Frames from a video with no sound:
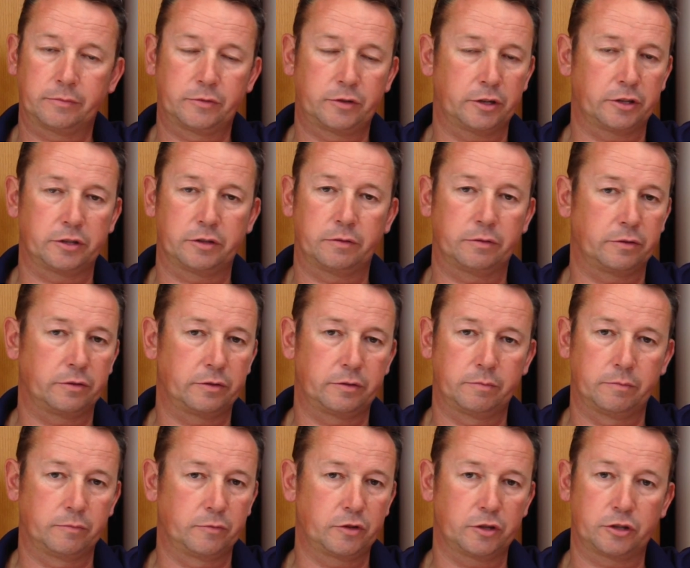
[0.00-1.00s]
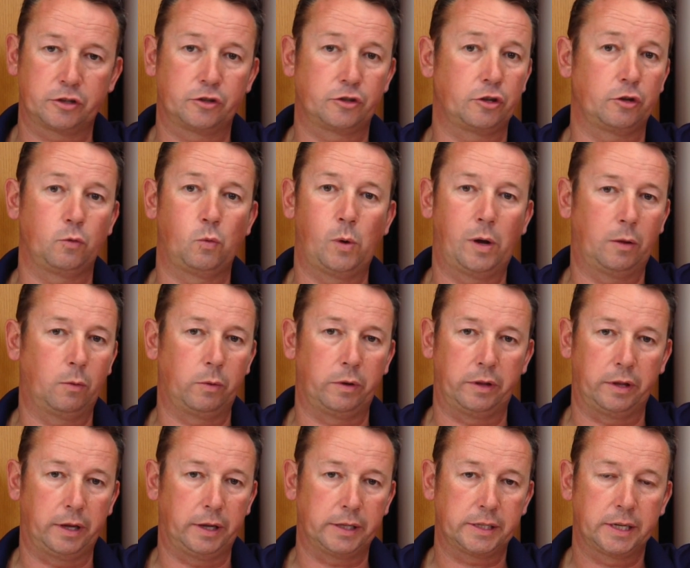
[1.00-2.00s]
doesn't do well with
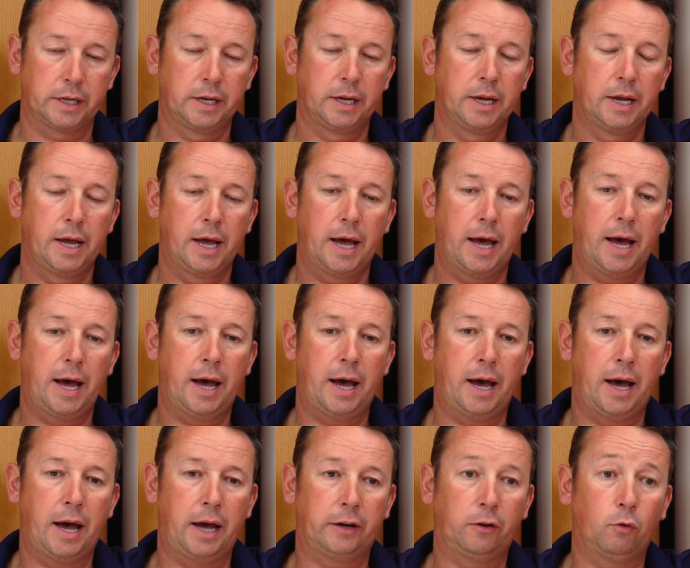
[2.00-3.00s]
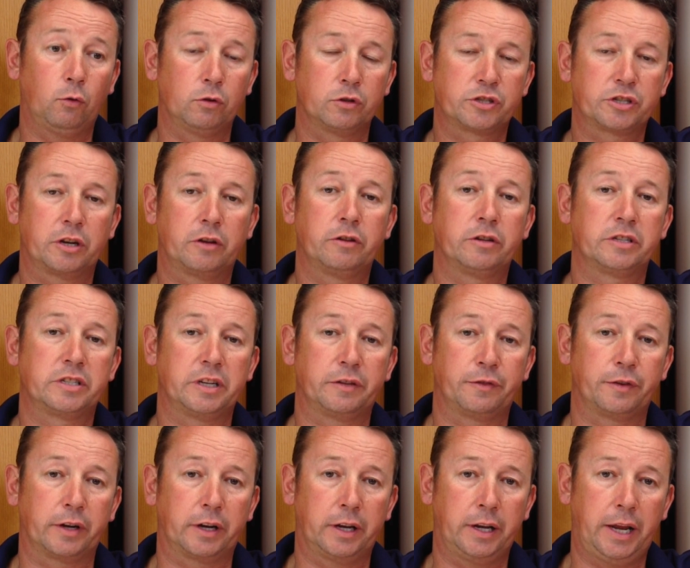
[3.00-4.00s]
it. And also there's
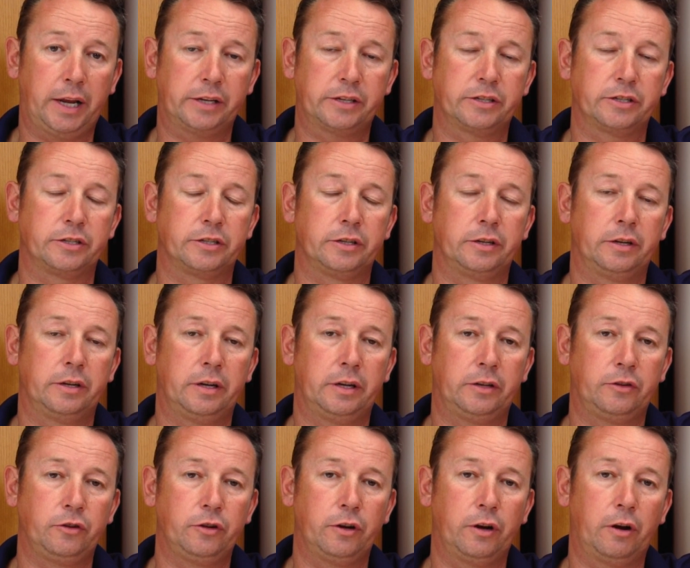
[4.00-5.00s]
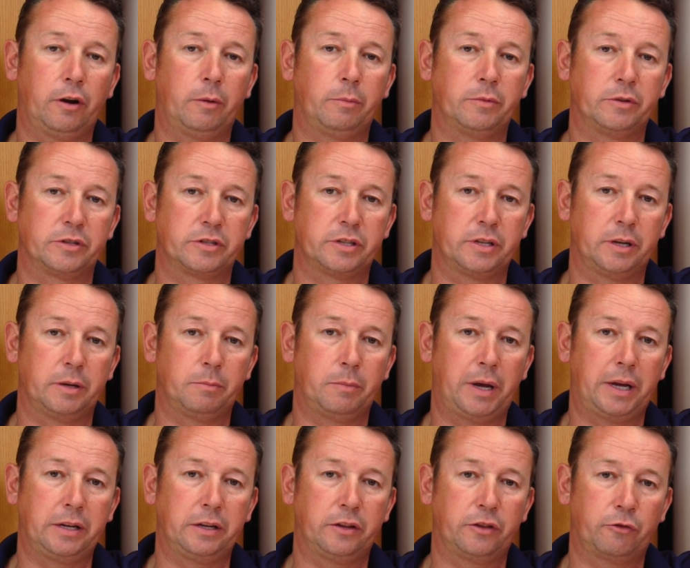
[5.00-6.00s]
different connectors. In Europe there's the
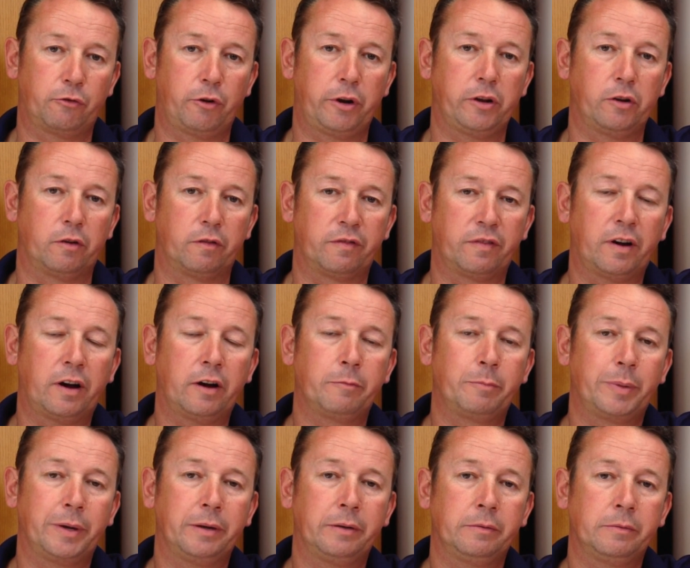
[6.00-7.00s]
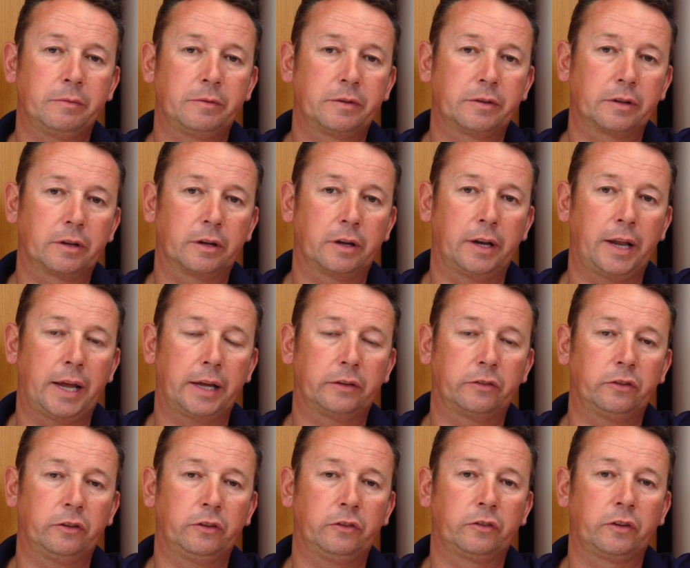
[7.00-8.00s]
main 3 or 5 pin
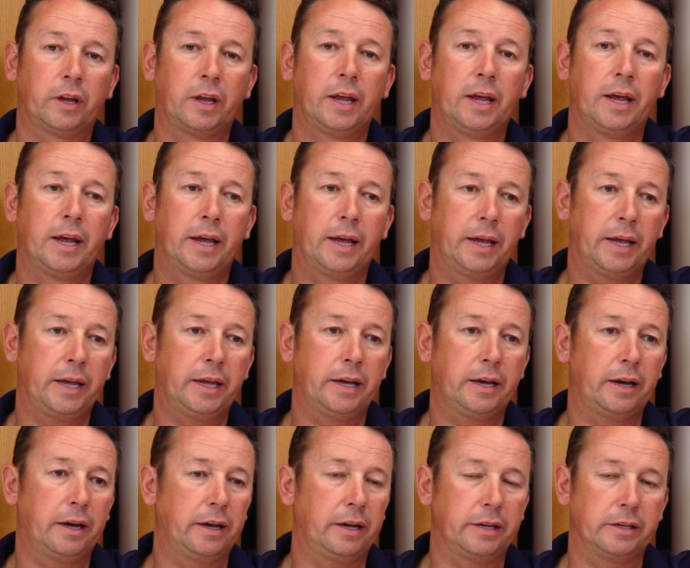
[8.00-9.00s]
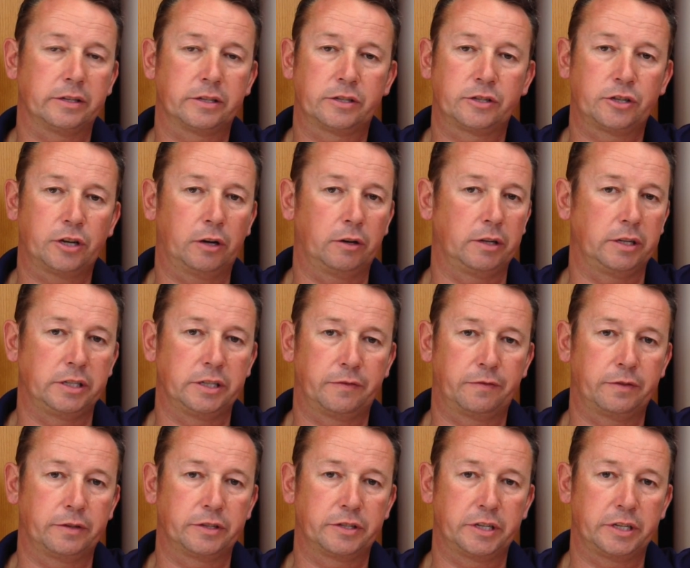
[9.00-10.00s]
connectors. Here is totally
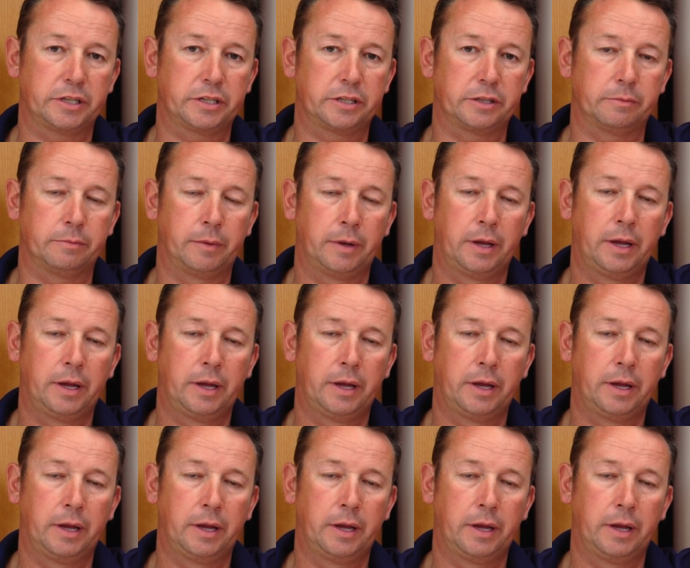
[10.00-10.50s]
different system.